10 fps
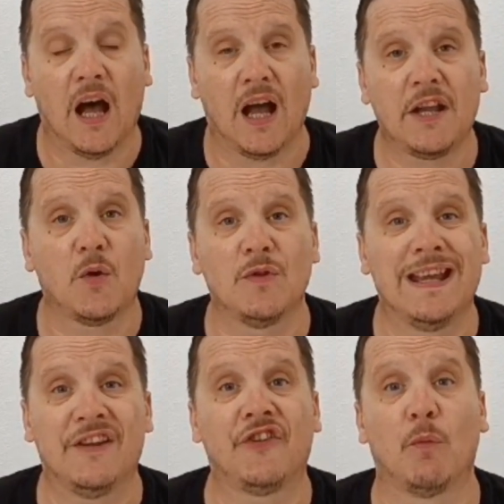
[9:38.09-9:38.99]
I don't
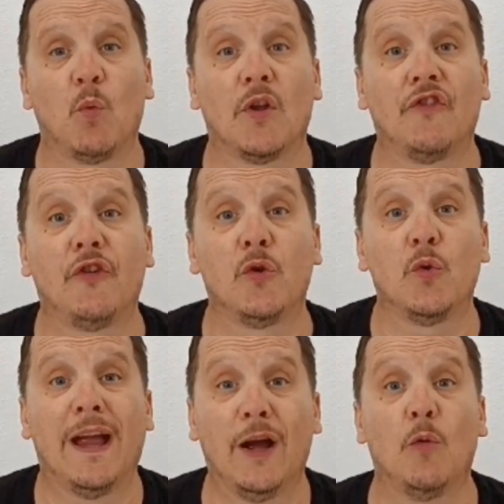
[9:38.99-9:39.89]
need someone
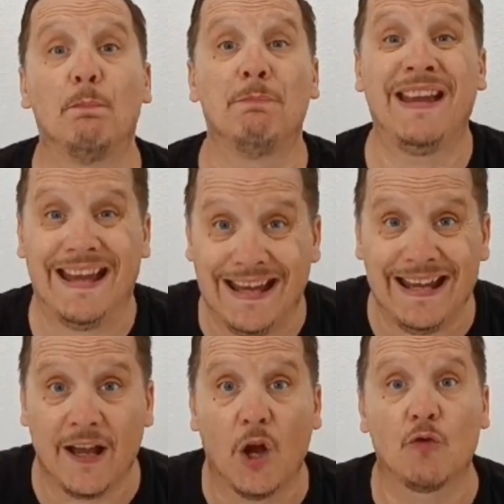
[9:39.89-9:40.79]
to help
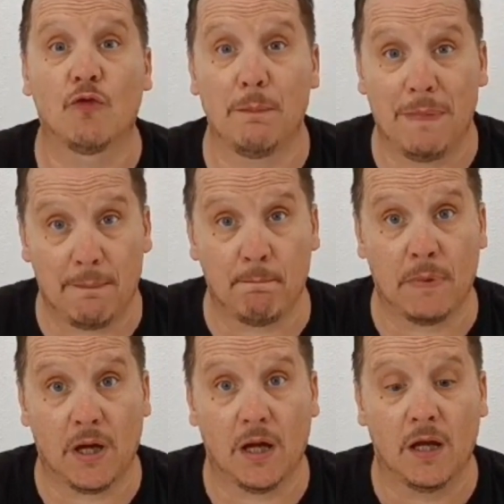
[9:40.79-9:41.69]
me
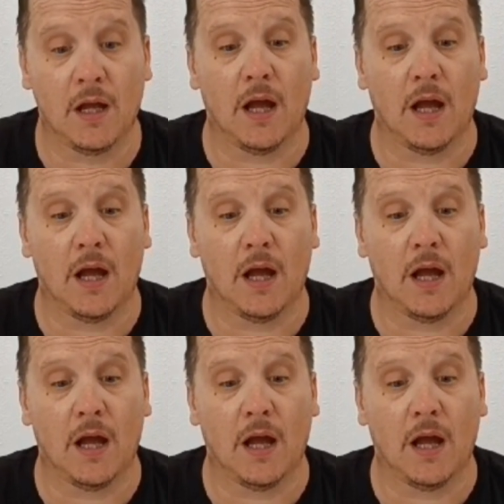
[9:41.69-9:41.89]
remember